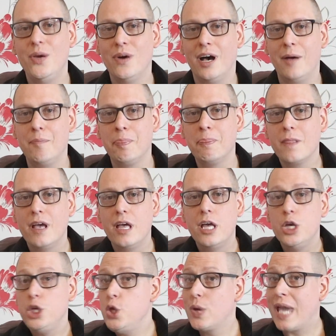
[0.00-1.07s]

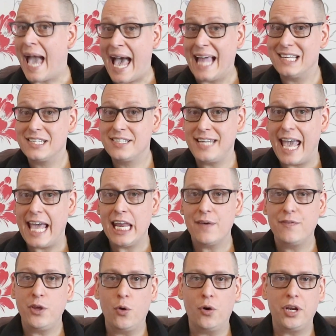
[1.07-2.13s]
You can't see
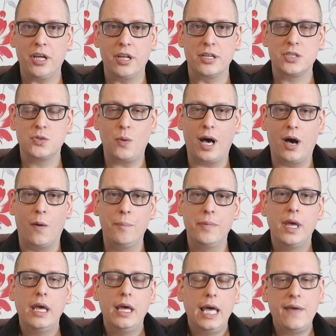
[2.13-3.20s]
any of the audience.
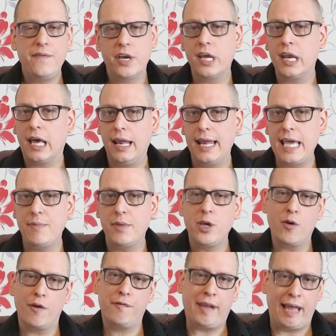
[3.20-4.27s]
Well, if you're going to claim
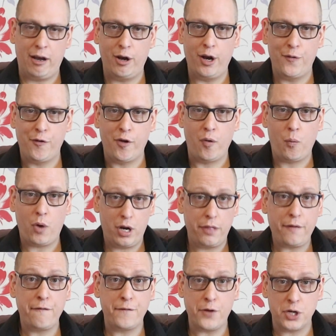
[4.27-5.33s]
that you're a flat earther,
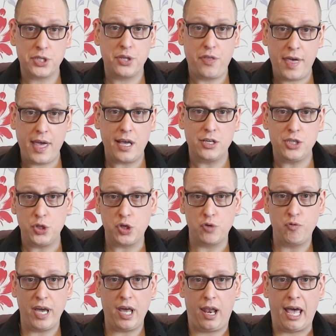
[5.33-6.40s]
one of the first things you
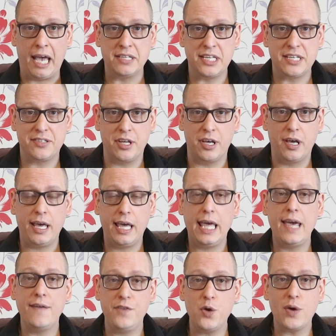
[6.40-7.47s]
should realize is
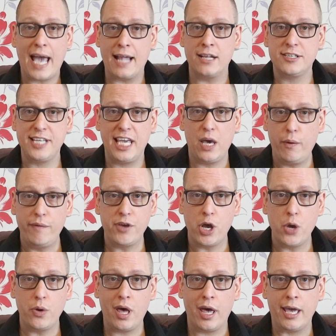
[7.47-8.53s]
that if you can't see it with
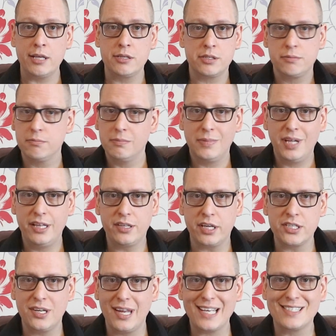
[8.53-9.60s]
your own eyes,
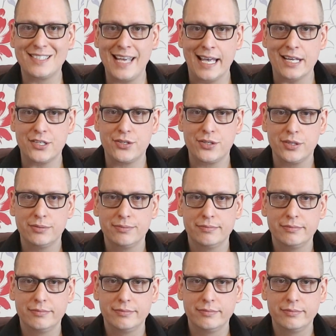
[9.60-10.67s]
it doesn't exist.